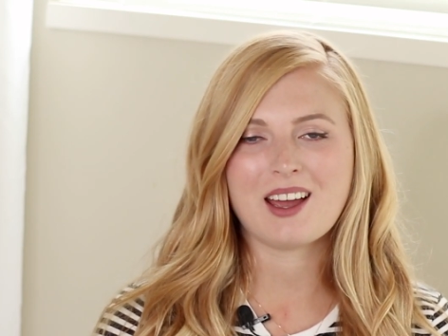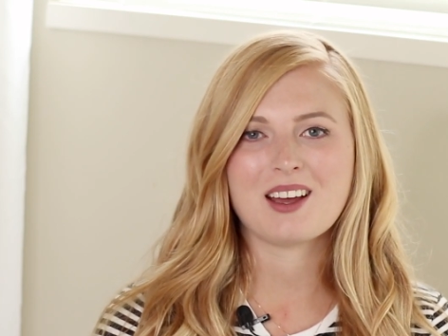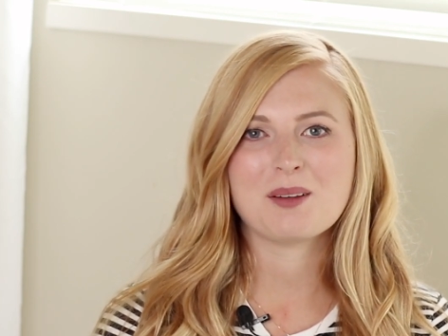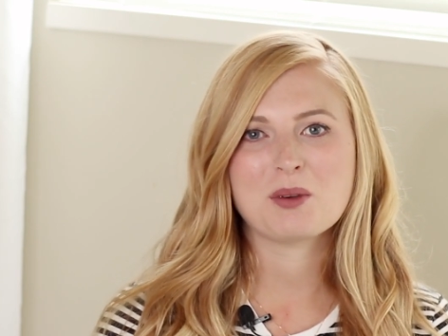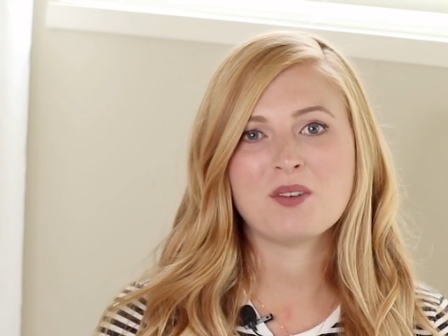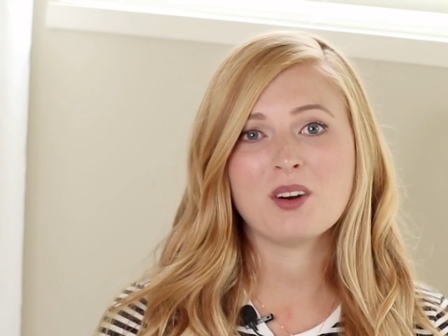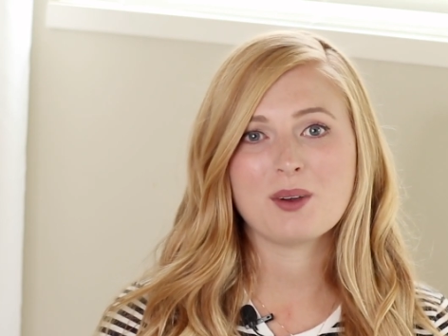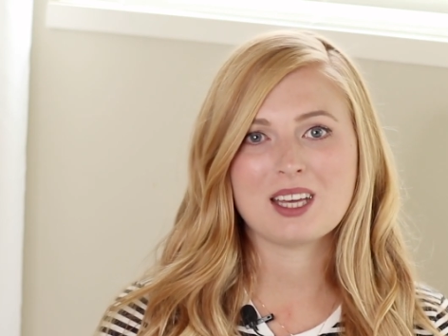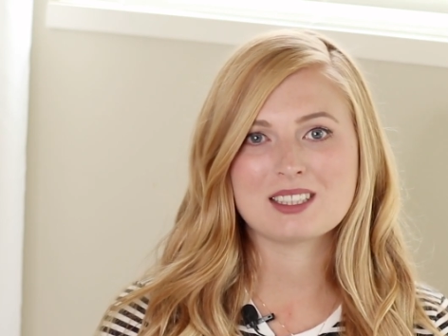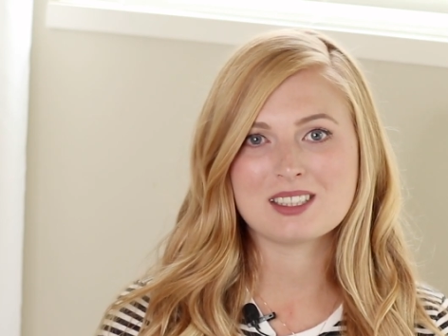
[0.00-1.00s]
And before
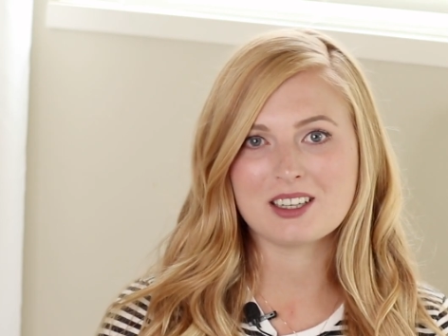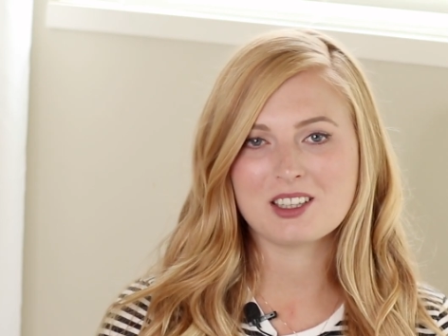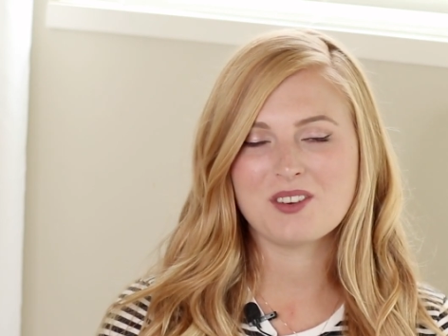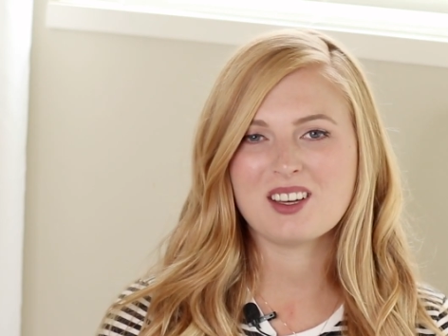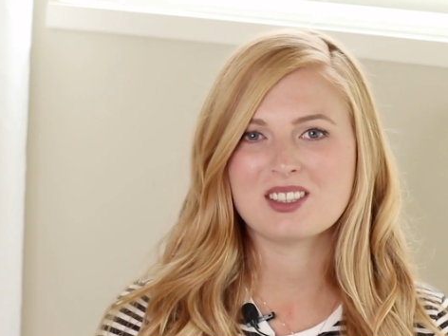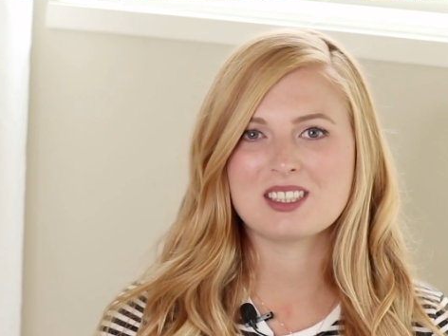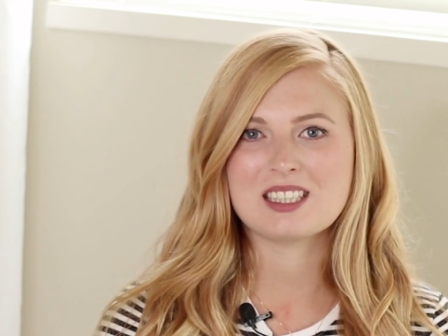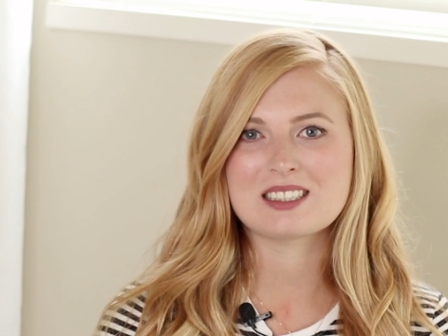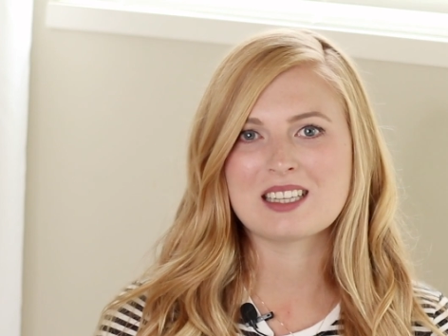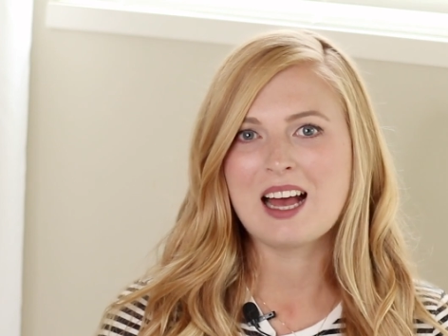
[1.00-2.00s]
we get started, if you could
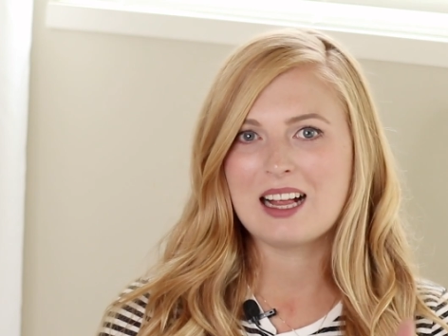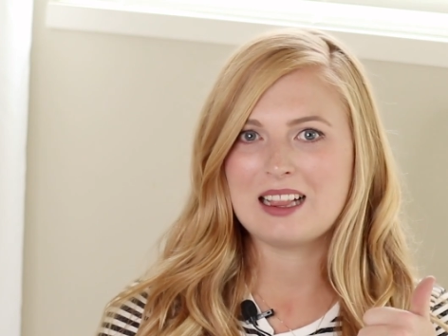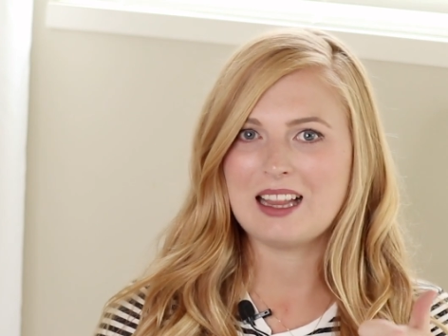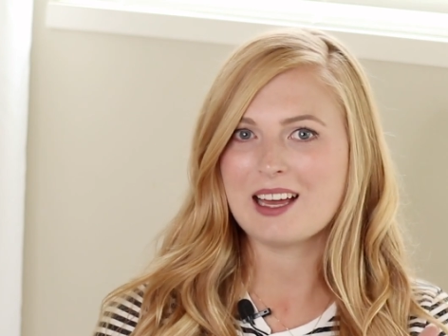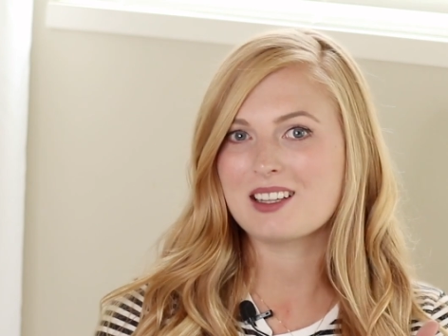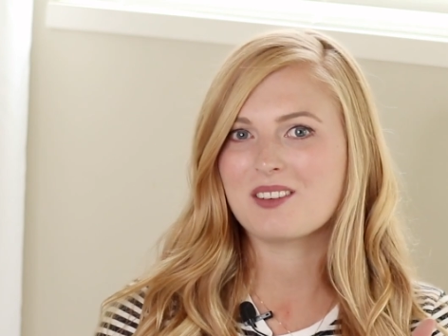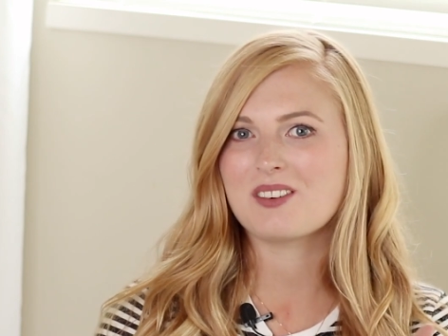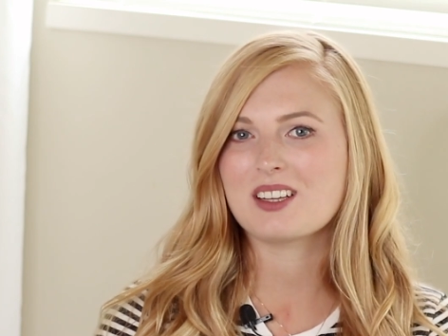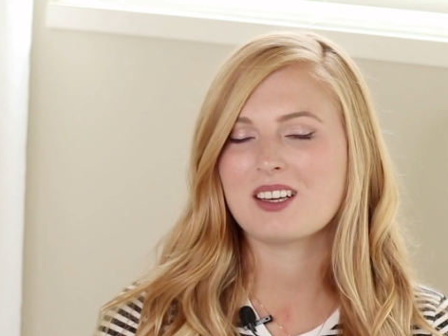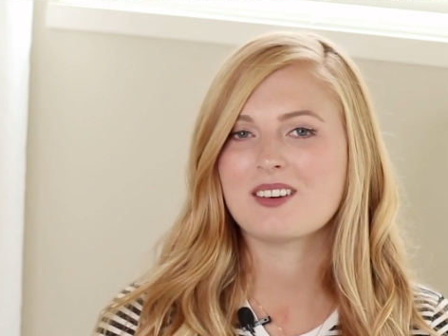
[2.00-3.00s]
just like the
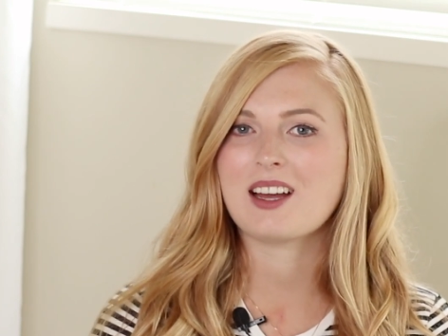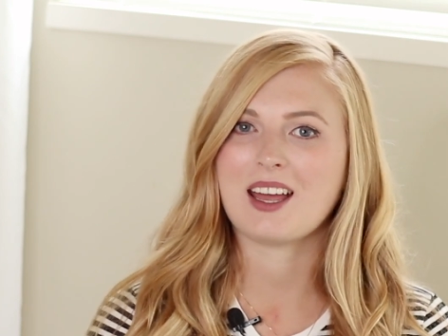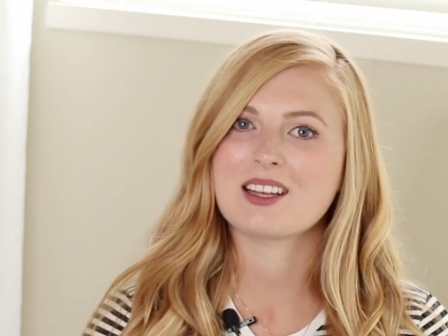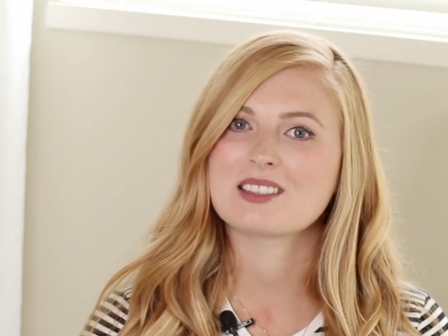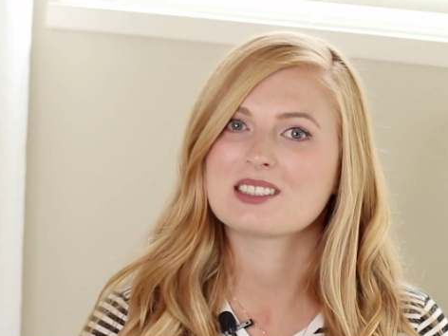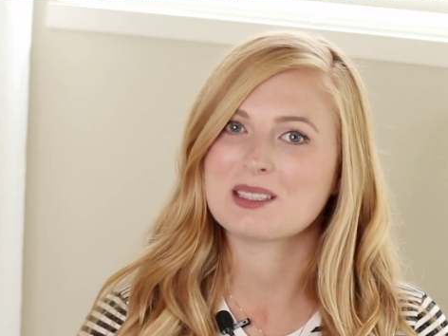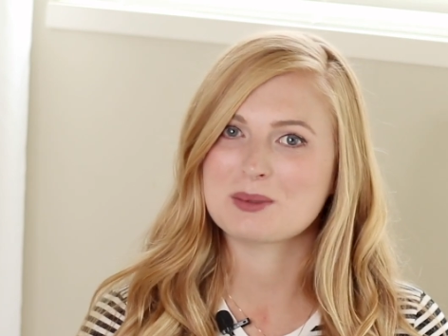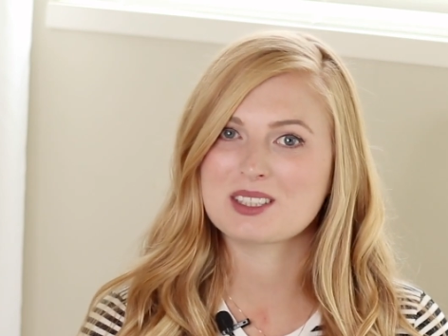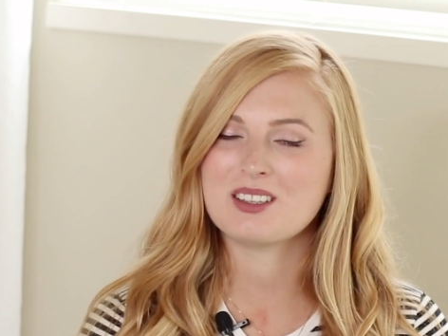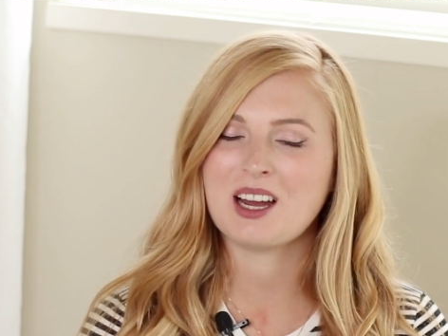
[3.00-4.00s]
video and
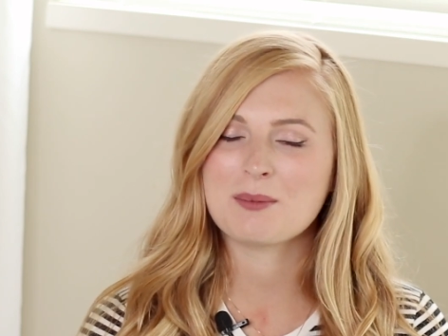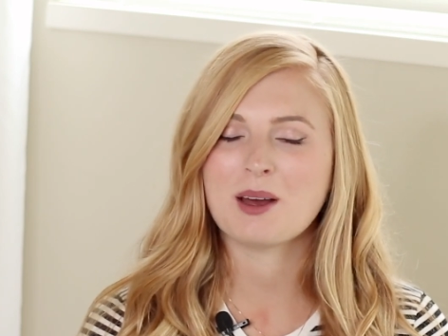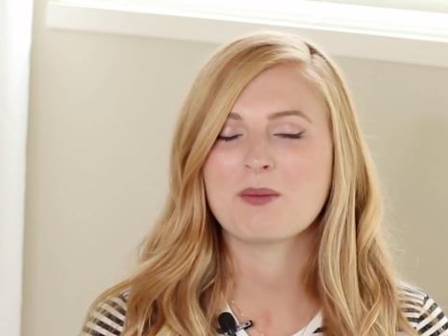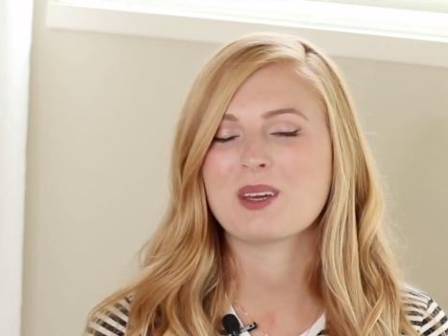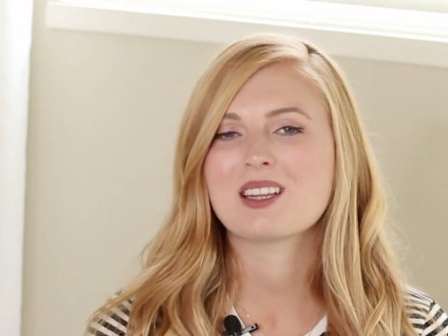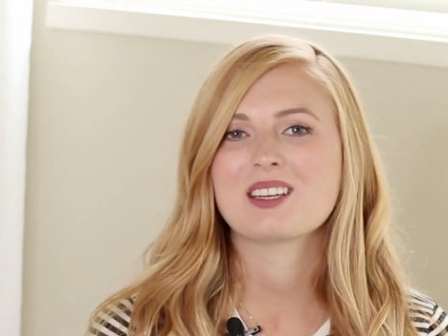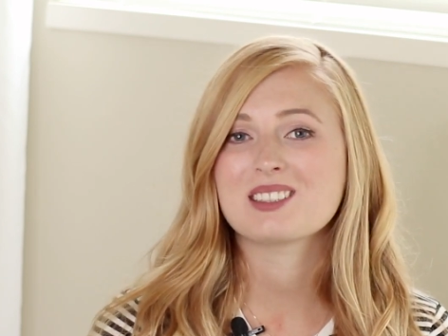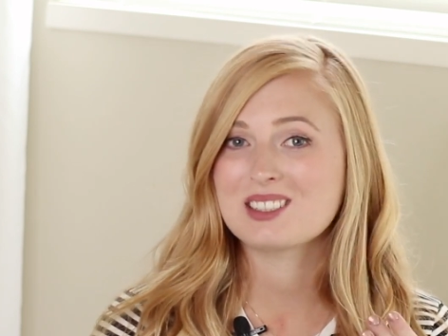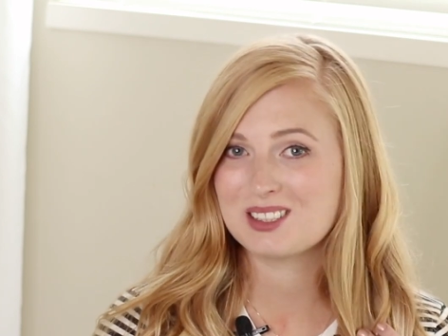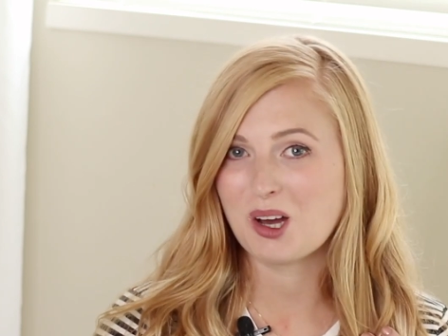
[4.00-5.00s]
subscribe, that'll mean
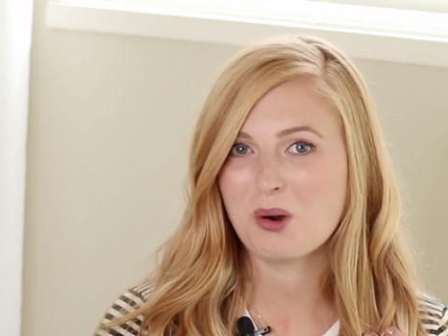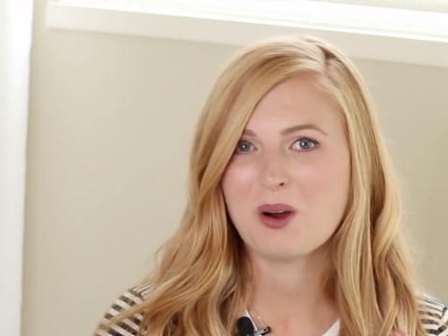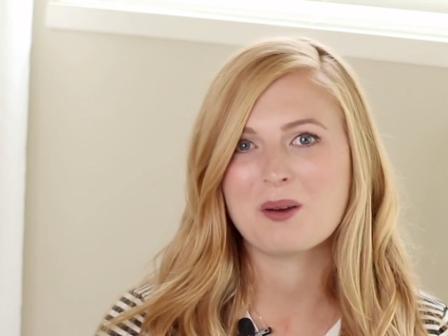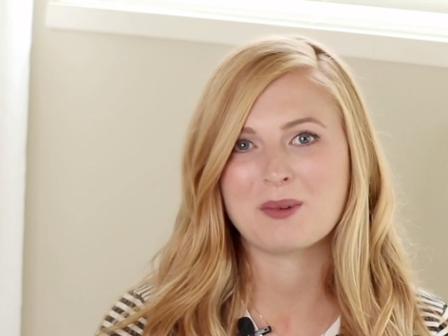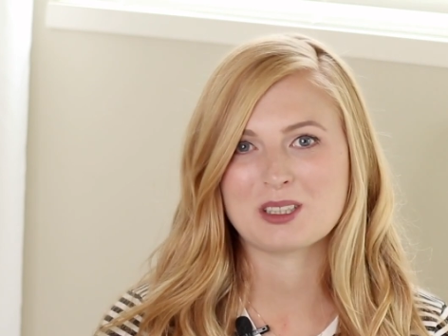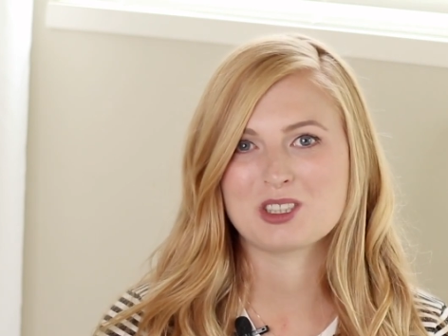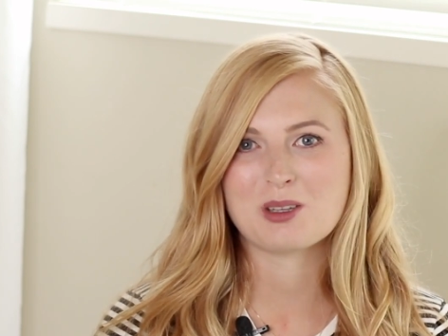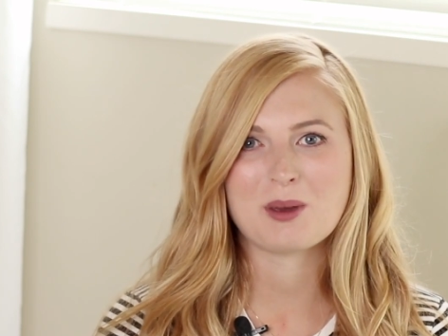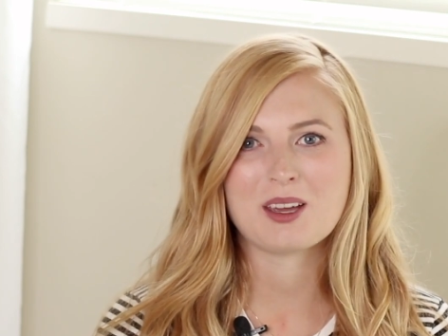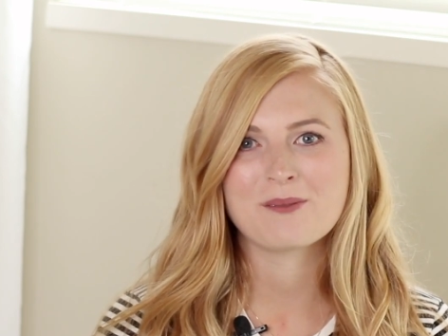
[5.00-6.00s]
so much
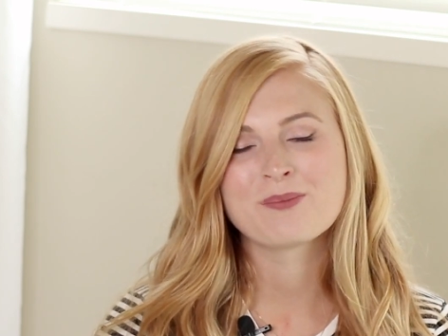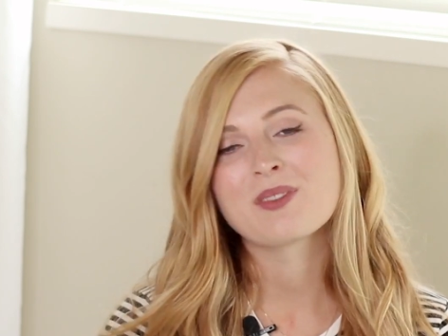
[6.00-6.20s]
to me.